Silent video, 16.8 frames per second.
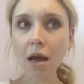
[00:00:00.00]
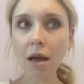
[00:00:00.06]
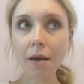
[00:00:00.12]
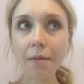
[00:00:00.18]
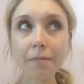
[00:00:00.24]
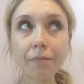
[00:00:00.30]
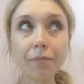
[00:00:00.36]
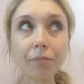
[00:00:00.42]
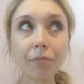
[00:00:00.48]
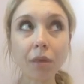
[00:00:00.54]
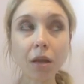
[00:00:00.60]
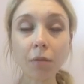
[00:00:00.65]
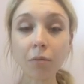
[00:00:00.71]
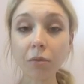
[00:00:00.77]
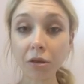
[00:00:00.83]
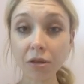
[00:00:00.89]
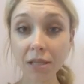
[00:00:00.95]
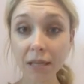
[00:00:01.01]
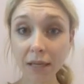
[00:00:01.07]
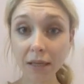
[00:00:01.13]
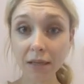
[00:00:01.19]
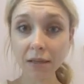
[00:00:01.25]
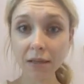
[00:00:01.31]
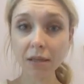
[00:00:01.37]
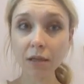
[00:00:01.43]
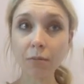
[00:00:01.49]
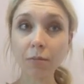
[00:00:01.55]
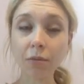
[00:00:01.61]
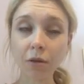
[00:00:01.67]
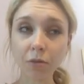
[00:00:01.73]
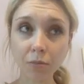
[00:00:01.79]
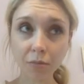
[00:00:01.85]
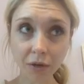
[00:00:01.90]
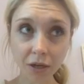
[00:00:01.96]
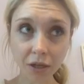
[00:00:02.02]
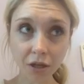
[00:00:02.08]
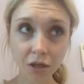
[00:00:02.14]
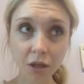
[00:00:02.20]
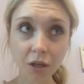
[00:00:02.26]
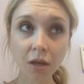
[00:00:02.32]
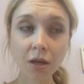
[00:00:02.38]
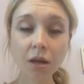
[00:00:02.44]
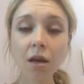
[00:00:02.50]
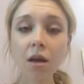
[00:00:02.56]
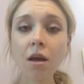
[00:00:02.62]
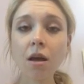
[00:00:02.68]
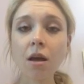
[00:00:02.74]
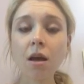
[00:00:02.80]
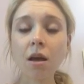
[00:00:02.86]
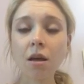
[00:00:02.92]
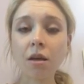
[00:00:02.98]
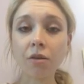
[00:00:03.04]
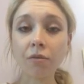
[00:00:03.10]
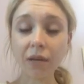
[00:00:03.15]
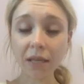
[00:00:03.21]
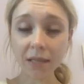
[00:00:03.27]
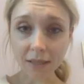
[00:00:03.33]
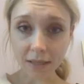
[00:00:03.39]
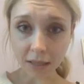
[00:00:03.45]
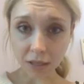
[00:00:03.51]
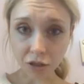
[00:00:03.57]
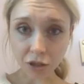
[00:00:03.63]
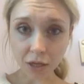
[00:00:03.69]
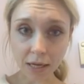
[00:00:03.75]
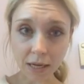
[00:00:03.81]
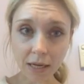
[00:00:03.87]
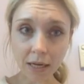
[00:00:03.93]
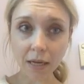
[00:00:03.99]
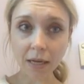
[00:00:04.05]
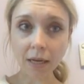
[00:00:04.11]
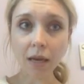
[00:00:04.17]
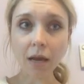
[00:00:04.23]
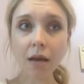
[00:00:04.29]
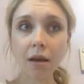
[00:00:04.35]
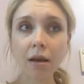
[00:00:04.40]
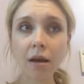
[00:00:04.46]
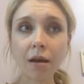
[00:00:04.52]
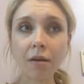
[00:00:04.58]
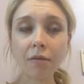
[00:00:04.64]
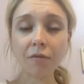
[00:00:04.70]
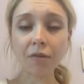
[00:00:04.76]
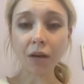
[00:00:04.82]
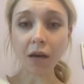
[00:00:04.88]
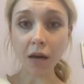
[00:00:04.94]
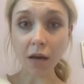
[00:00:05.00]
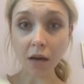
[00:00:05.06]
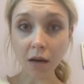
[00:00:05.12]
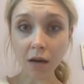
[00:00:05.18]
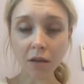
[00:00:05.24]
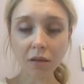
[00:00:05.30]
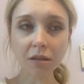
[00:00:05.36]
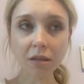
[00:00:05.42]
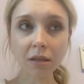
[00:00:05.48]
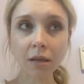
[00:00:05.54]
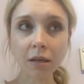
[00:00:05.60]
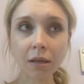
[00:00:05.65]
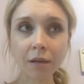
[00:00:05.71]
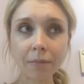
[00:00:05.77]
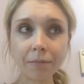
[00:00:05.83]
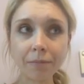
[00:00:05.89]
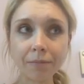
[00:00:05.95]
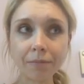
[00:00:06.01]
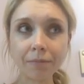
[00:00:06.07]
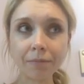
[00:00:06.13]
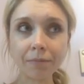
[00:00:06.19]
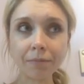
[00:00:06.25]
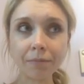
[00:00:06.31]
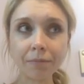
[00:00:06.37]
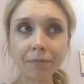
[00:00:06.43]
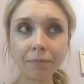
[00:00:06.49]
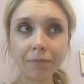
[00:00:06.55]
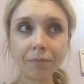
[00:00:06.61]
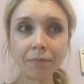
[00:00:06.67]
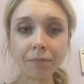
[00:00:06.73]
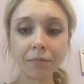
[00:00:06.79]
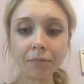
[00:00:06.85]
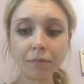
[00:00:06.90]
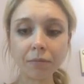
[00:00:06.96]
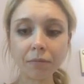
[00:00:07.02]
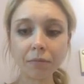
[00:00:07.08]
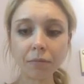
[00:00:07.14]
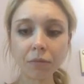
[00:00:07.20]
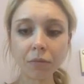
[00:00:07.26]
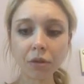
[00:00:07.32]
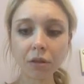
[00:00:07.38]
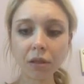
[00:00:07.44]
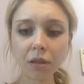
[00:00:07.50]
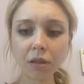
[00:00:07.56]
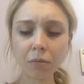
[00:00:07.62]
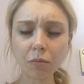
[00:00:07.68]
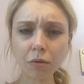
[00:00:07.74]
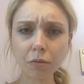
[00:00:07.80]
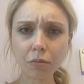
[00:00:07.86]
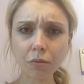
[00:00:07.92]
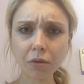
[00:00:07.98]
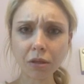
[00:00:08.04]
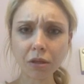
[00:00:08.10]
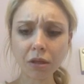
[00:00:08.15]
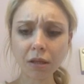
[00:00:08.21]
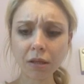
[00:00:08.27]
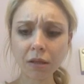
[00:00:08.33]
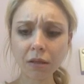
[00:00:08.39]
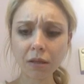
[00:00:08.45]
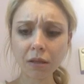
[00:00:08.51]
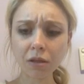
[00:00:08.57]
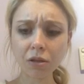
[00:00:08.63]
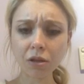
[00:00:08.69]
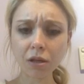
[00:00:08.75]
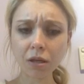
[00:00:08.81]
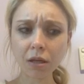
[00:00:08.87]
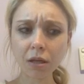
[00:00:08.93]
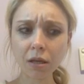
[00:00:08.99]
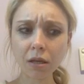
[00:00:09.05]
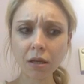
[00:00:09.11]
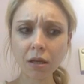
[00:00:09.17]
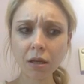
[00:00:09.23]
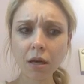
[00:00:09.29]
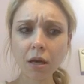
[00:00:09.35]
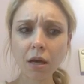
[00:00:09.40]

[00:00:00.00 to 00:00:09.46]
a blood test, your blood pressure, your ECG for your heart, blood test, blood pressure, ECG,